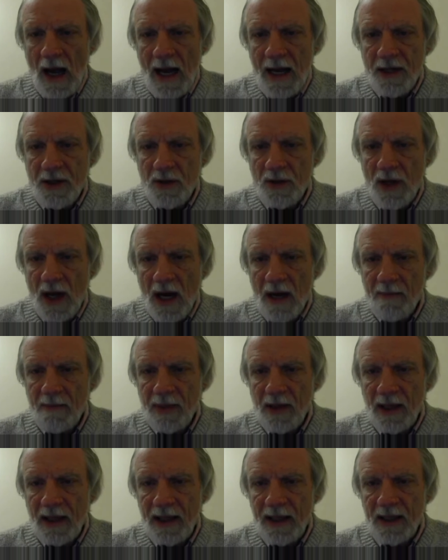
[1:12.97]
I do not
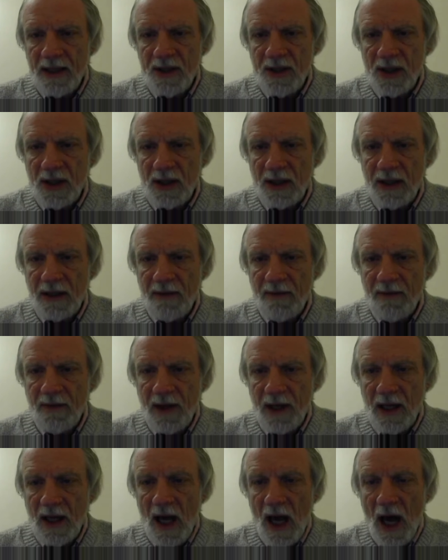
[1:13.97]
plan to leave
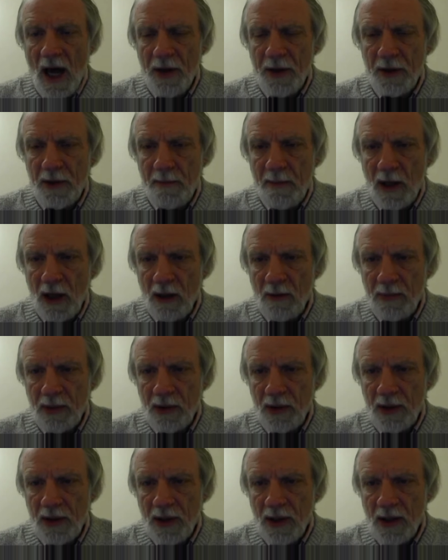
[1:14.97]
the other
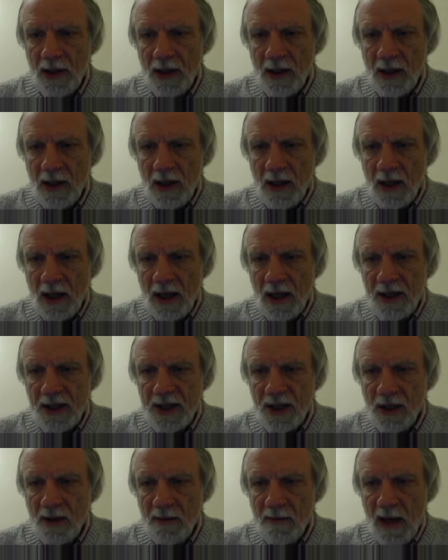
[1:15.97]
Melbourne
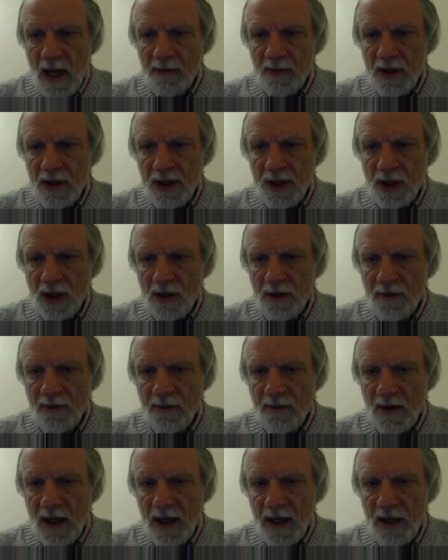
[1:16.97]
until my return
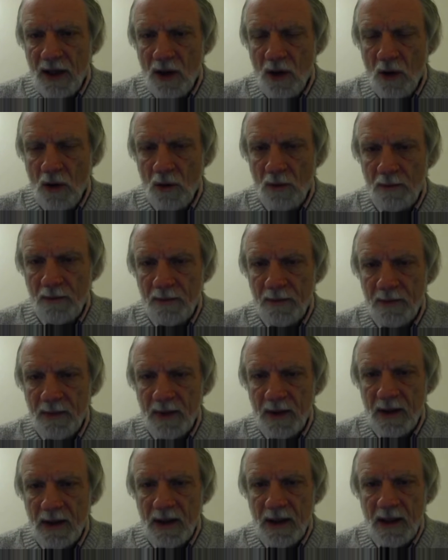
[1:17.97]
flight home.
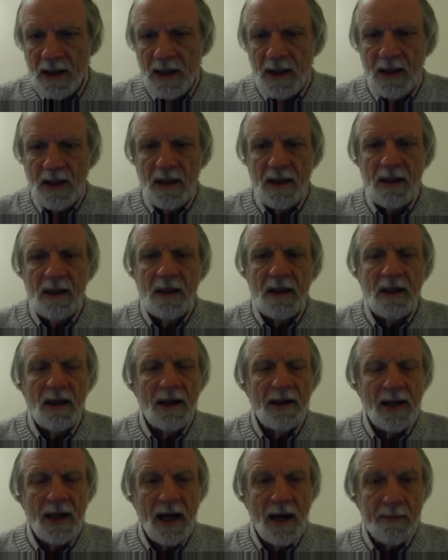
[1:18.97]

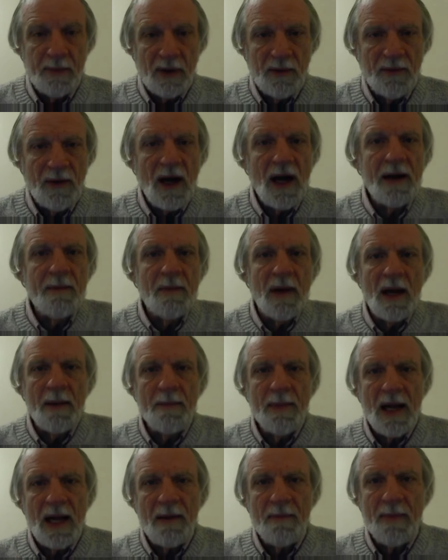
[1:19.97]
And then I provide my
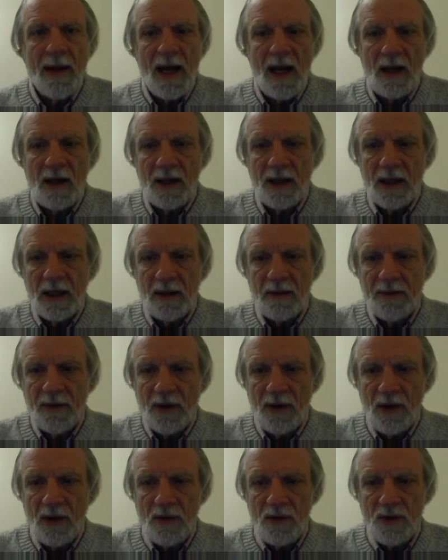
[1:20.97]
PayPal link
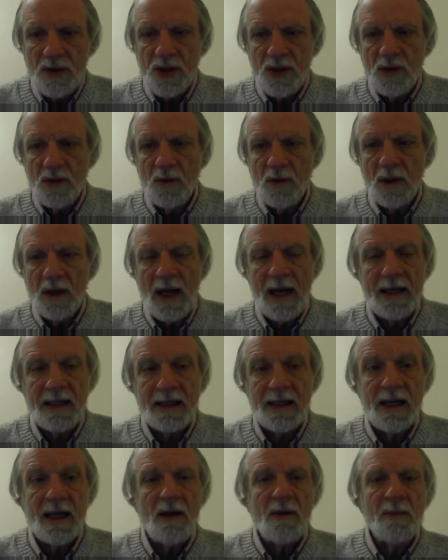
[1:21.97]
for those who would like
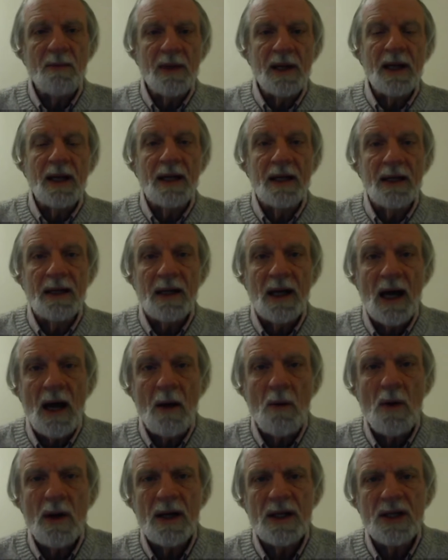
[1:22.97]
to help me. And uh,
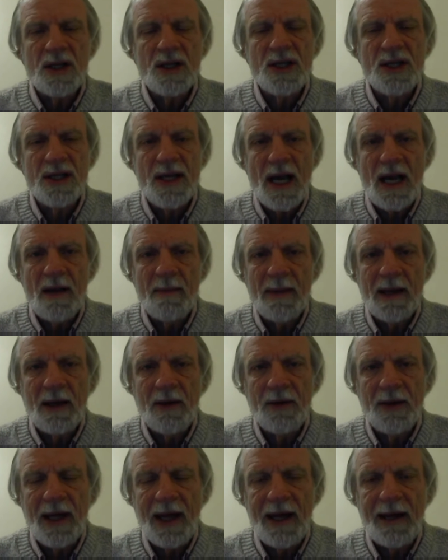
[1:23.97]
I want to just say
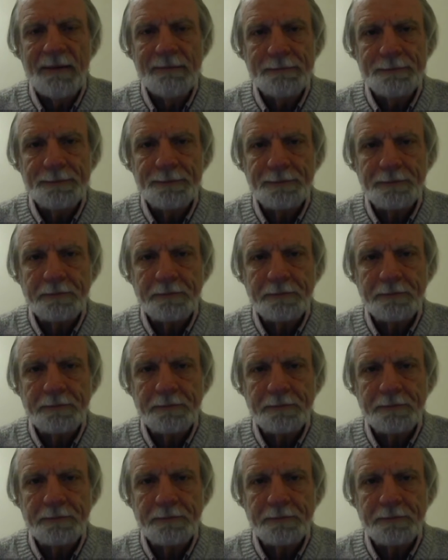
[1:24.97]
about that,